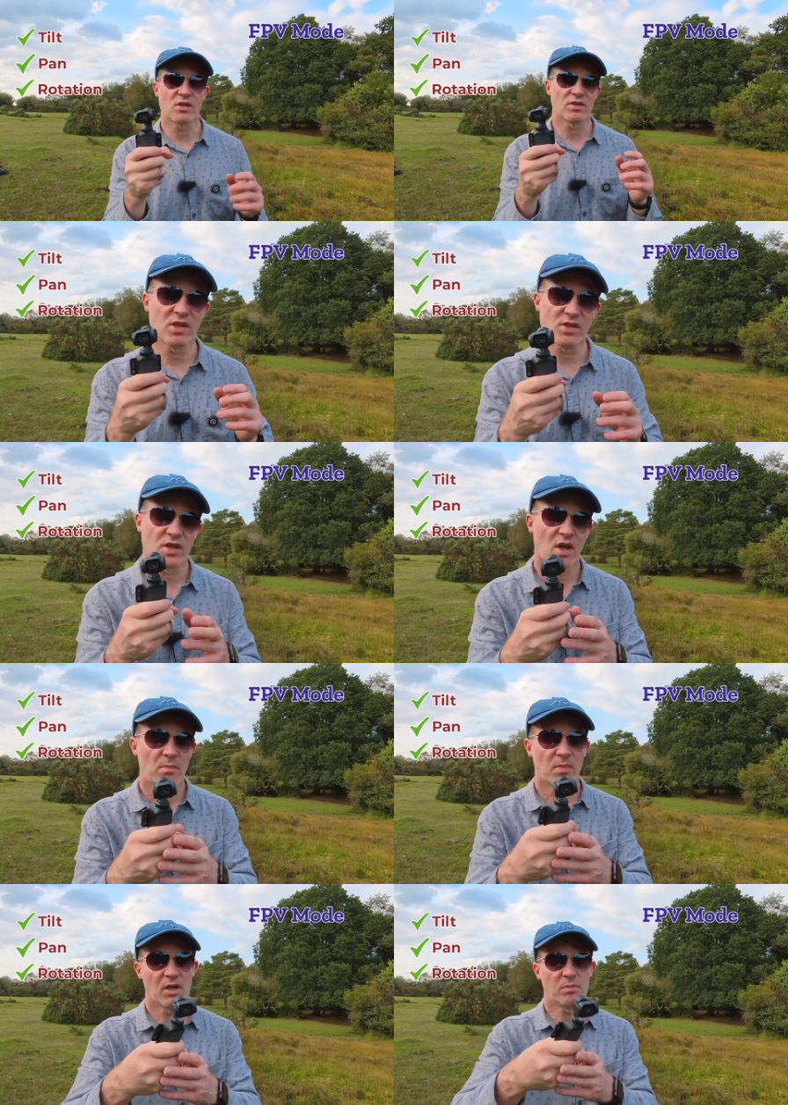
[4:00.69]
So this
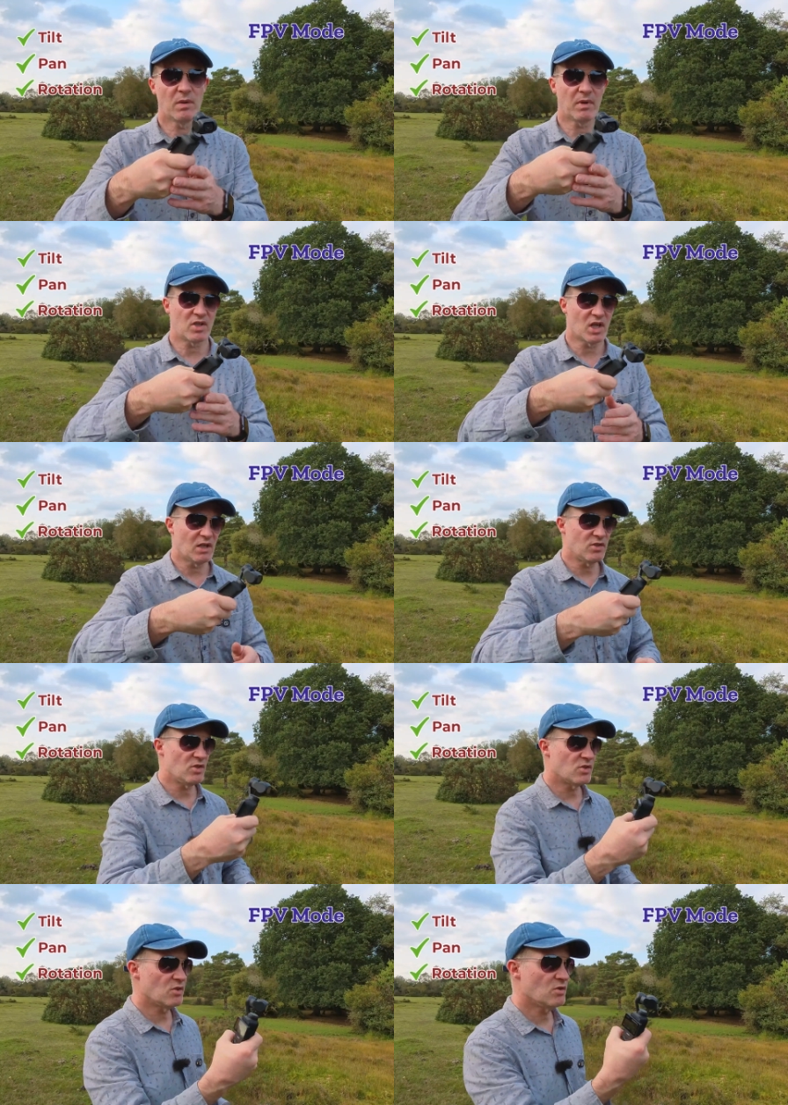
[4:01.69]
mode pretty much allows
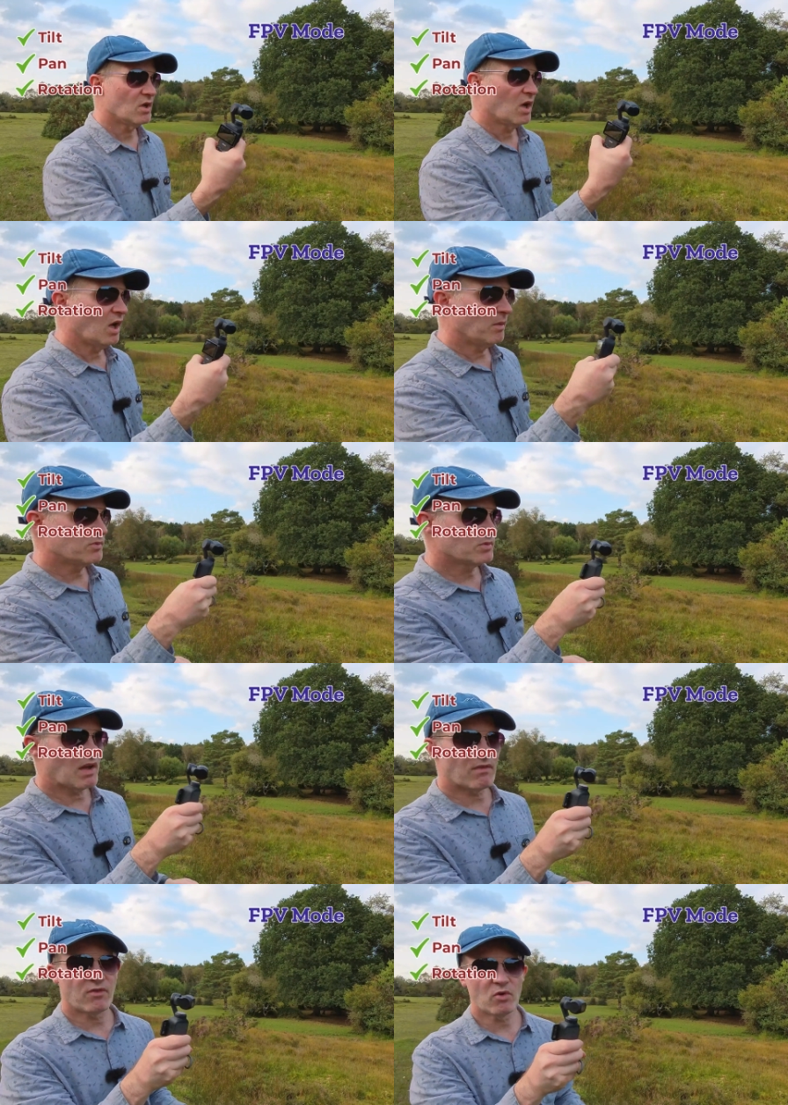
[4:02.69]
you to um, to have a